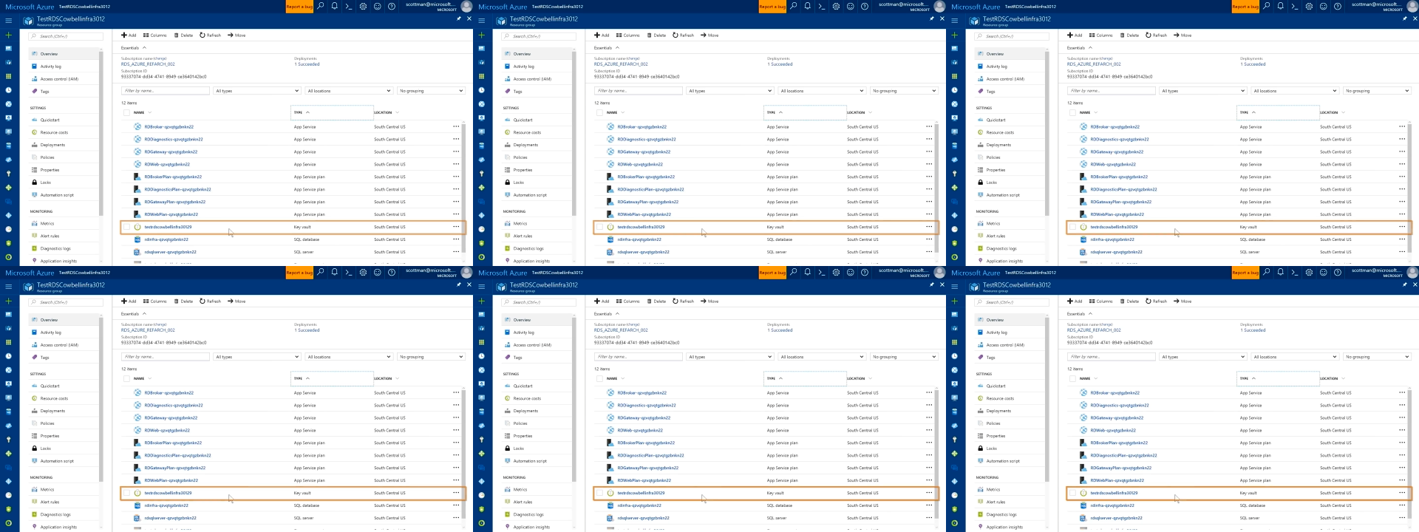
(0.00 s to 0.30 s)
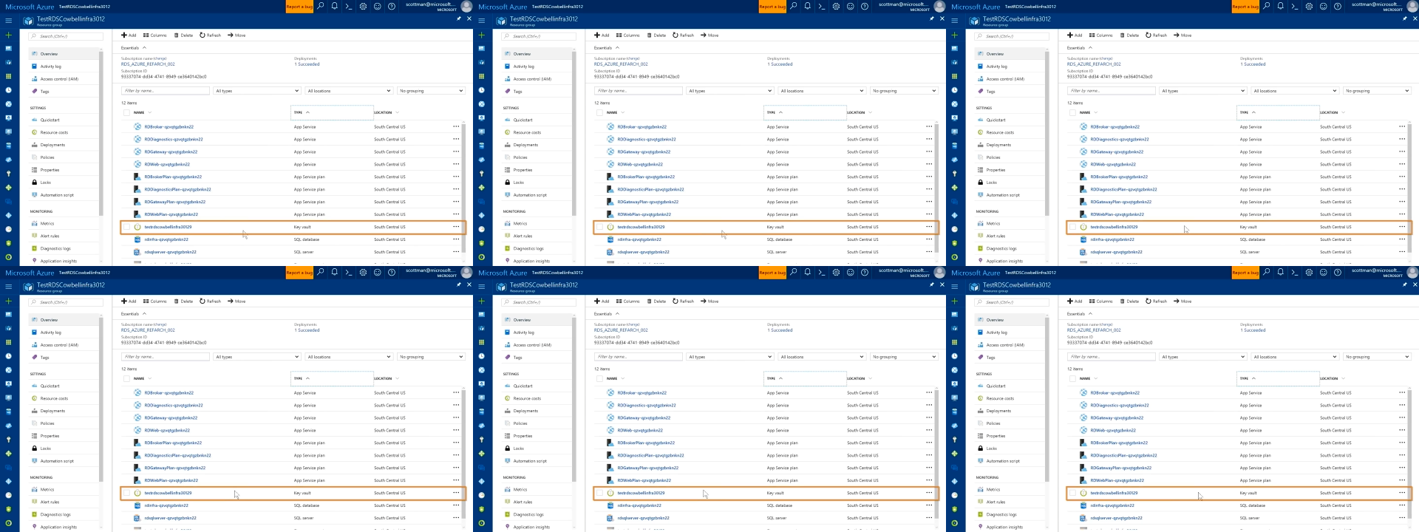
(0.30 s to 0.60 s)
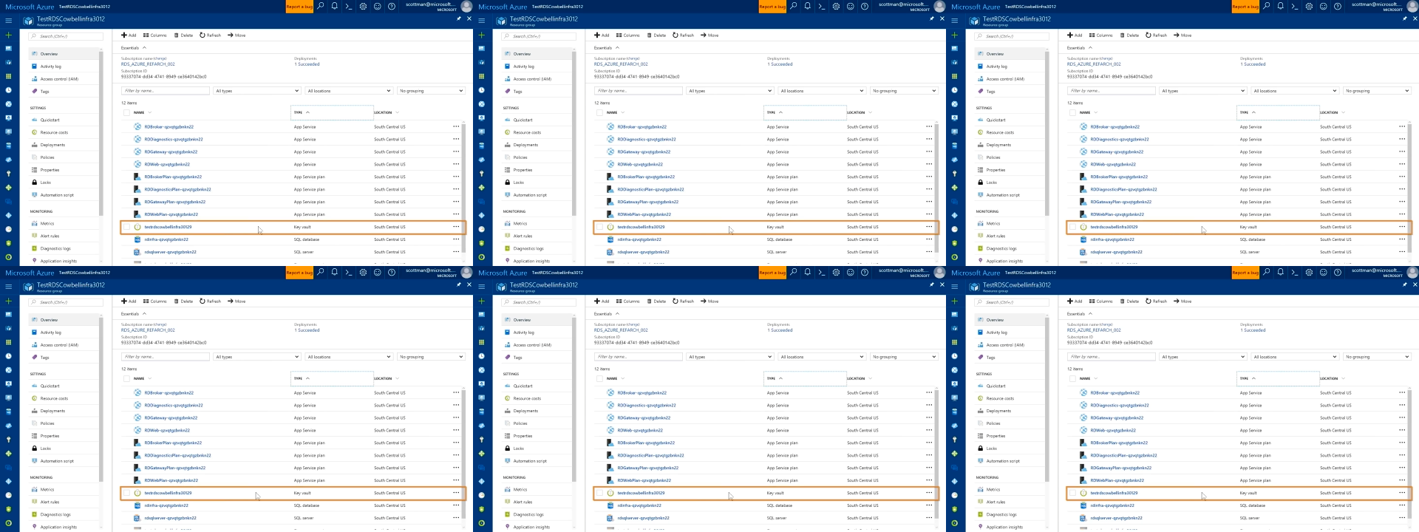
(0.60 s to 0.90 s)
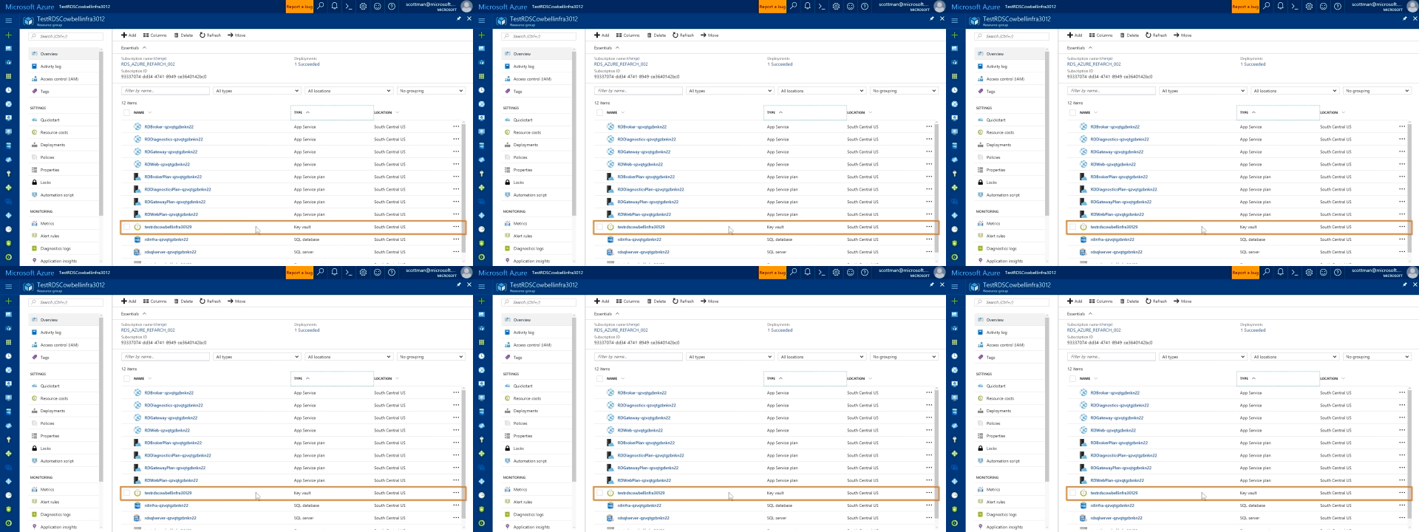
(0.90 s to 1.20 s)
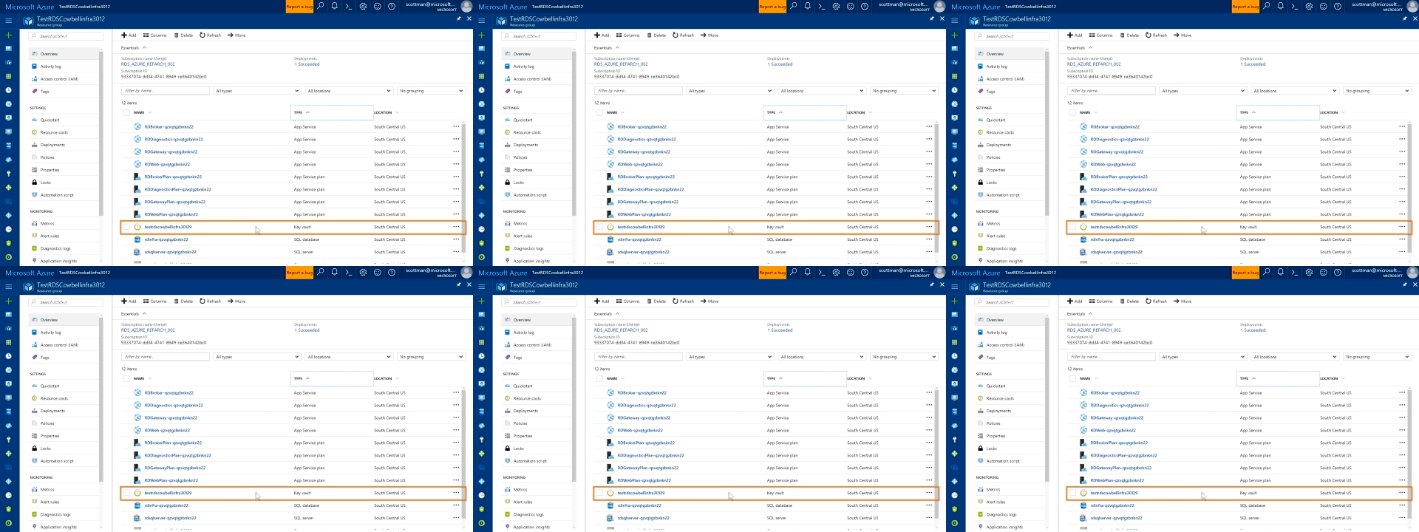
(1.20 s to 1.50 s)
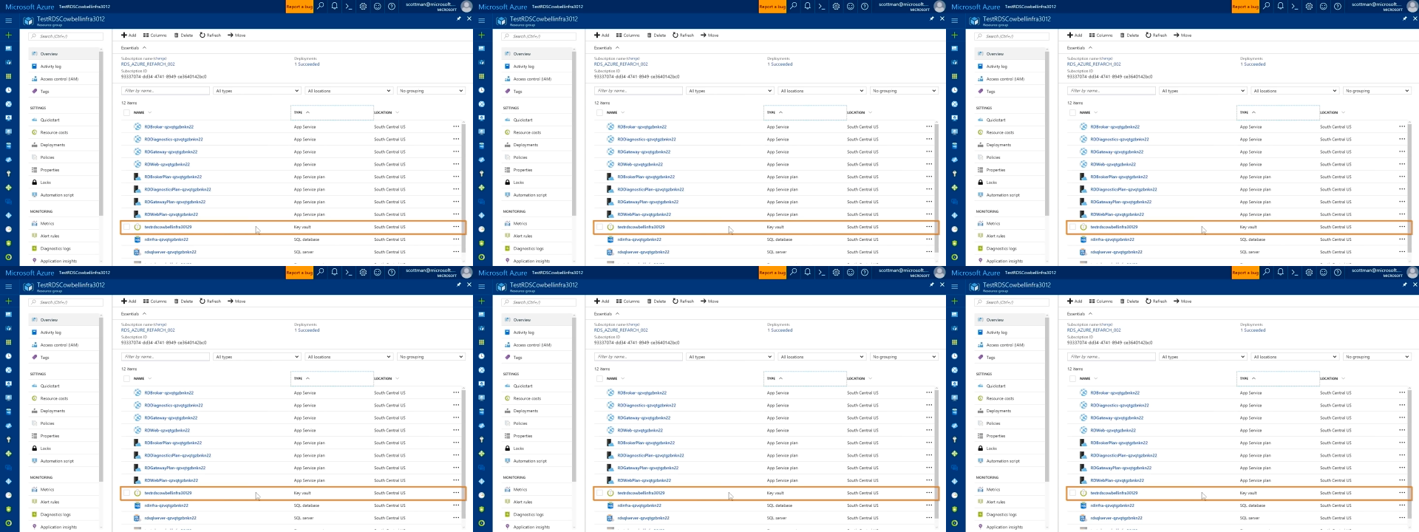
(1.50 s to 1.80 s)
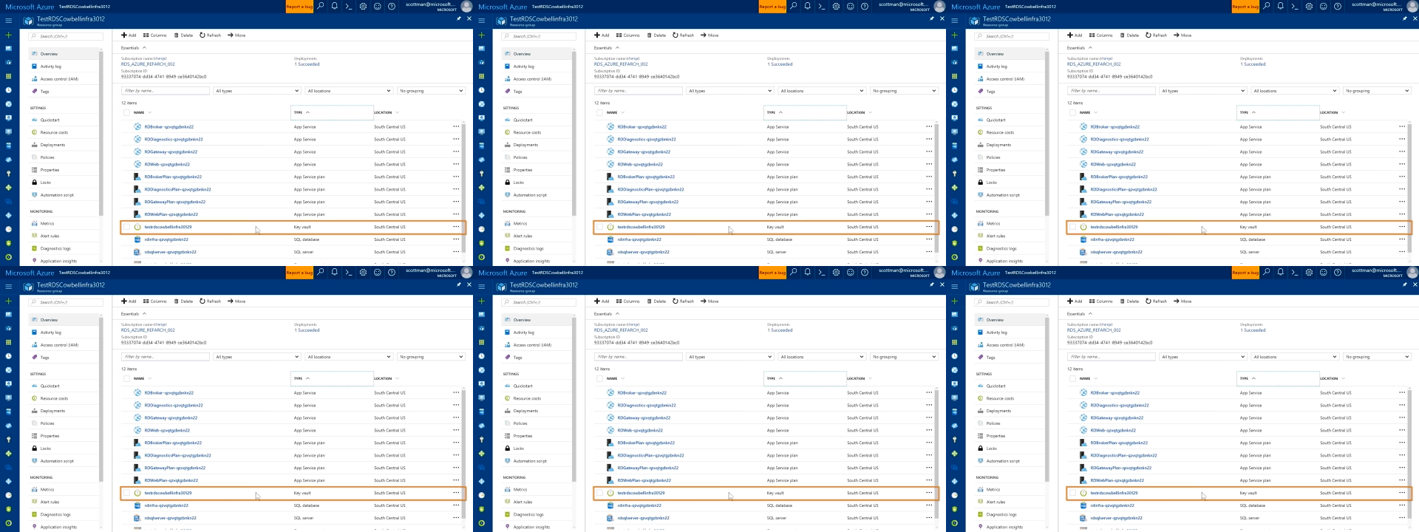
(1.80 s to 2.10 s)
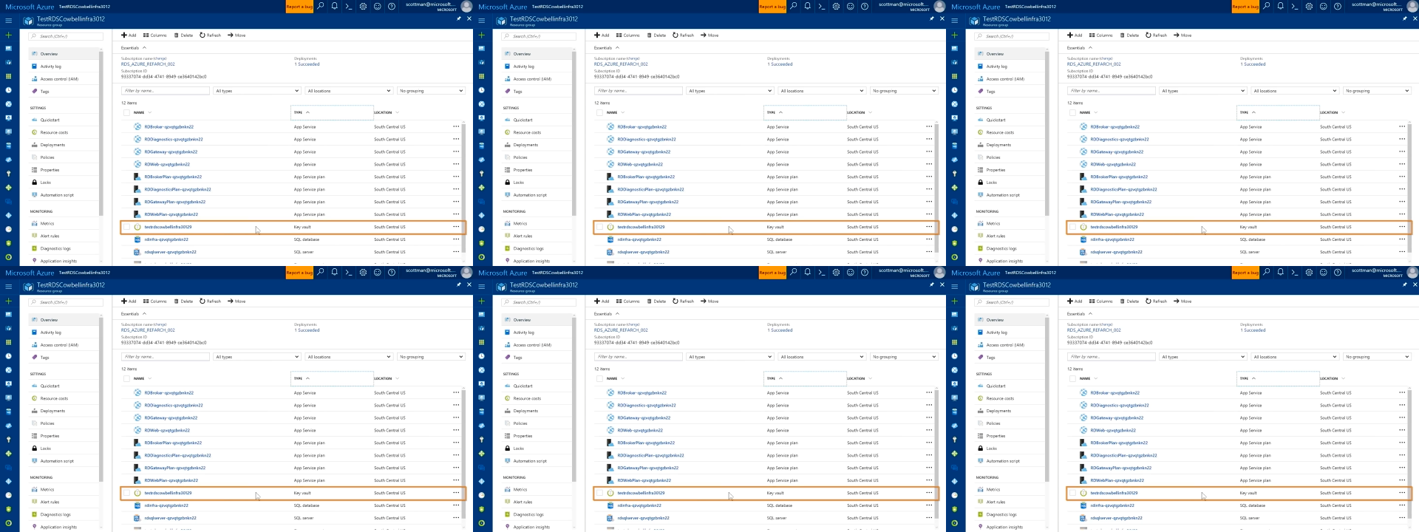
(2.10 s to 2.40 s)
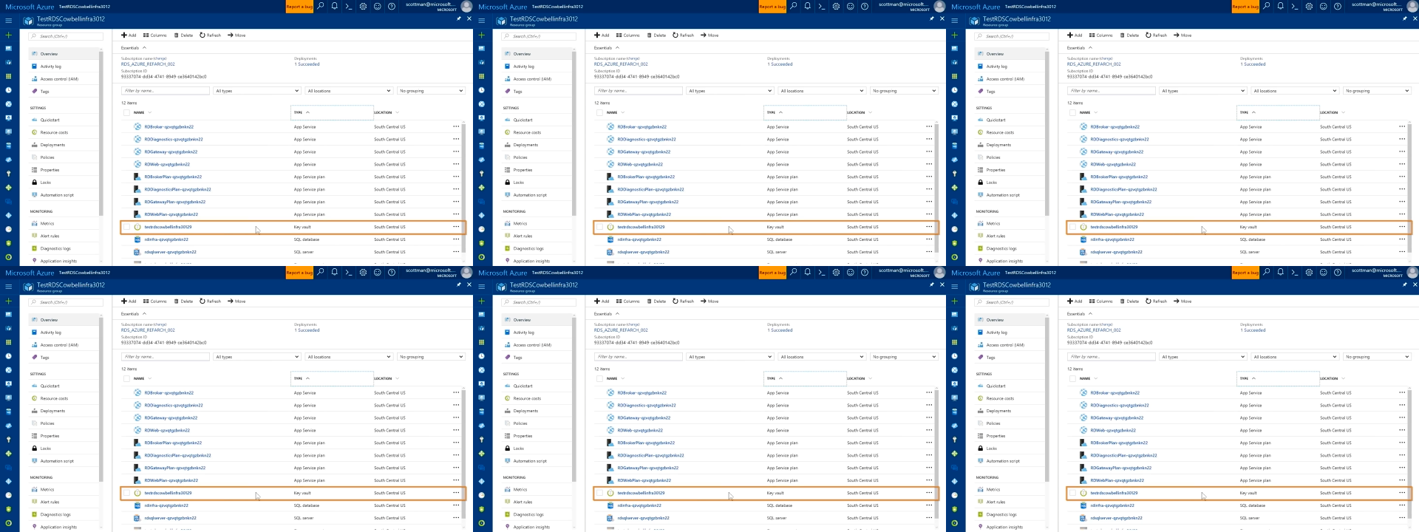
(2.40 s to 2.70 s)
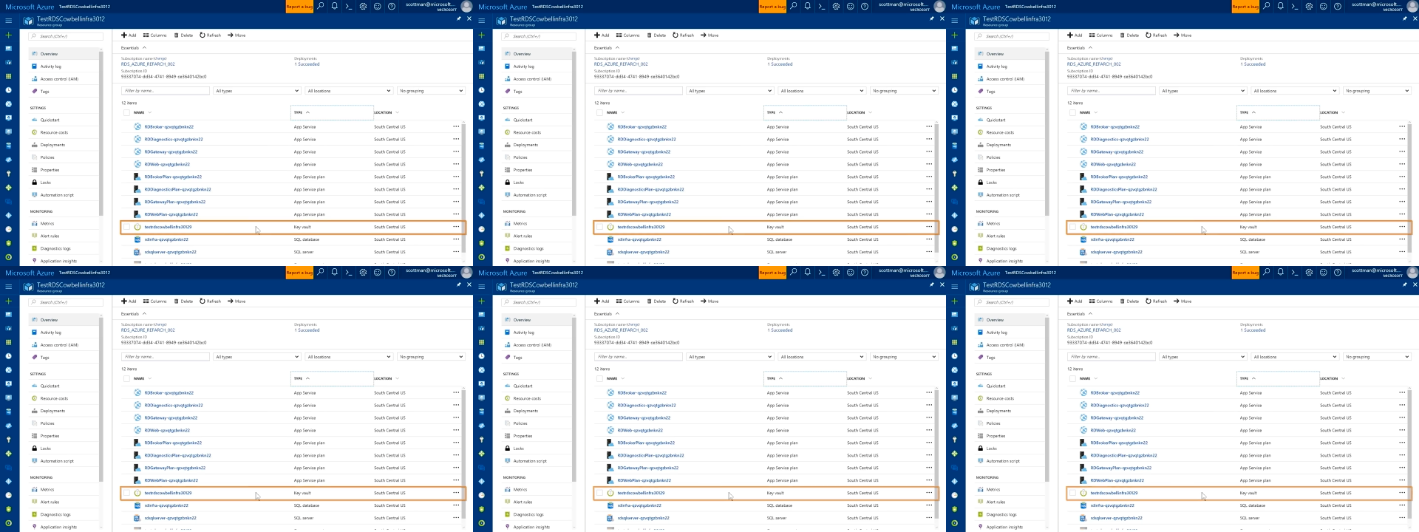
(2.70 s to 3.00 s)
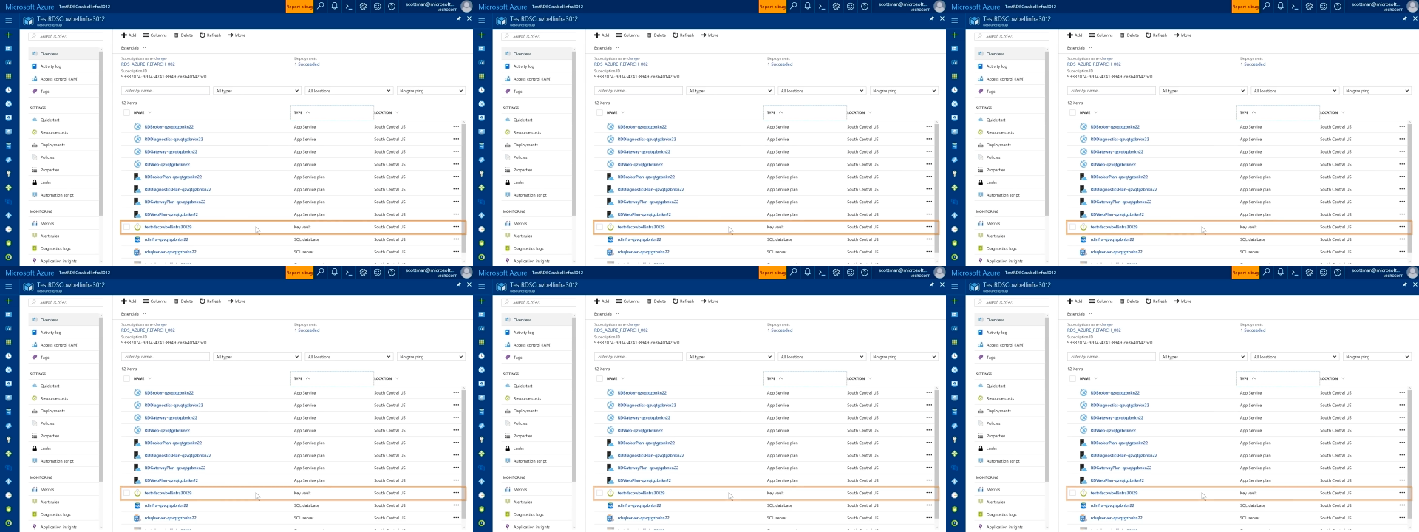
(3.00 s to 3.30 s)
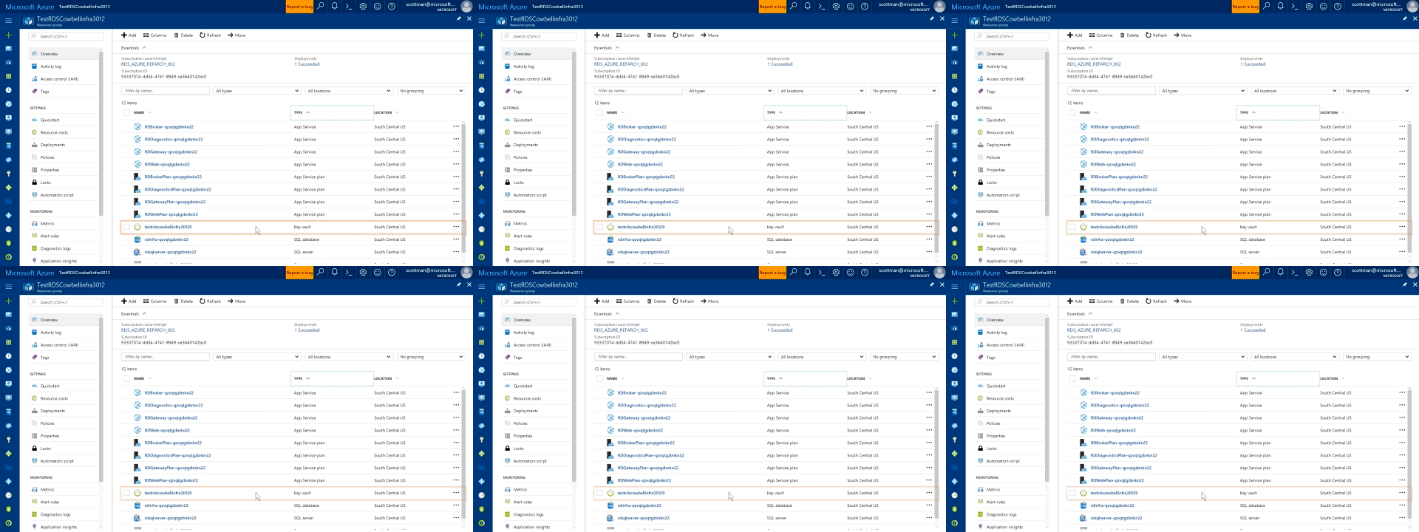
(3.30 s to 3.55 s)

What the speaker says: Nobody's mouth can be seen.